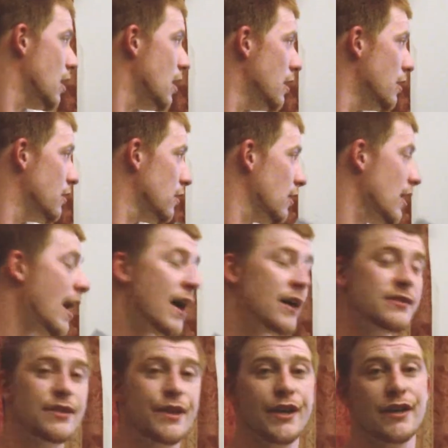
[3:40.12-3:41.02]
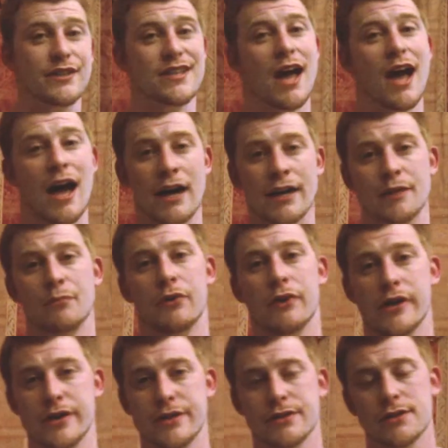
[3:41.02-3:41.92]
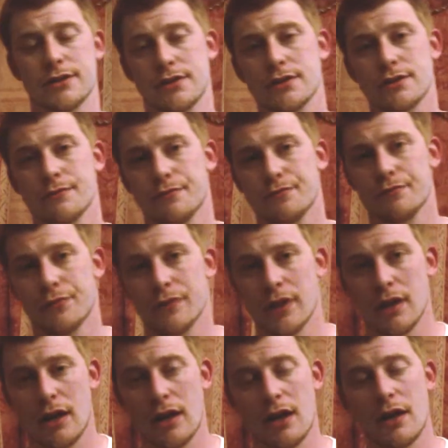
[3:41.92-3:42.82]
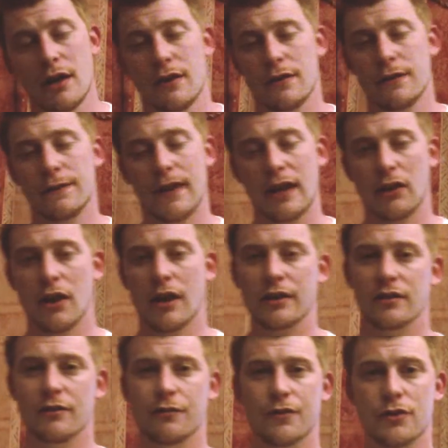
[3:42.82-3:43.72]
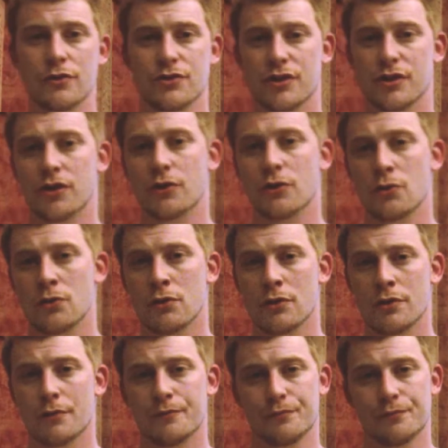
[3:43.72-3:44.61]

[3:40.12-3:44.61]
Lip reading: And the last thing is hiding places. They like to feel secure.